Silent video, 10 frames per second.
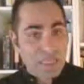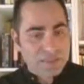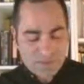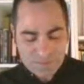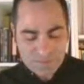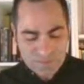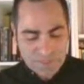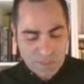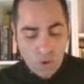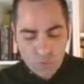and
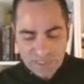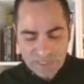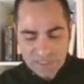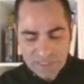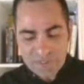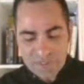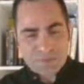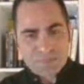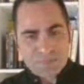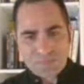the coating a
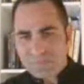bit.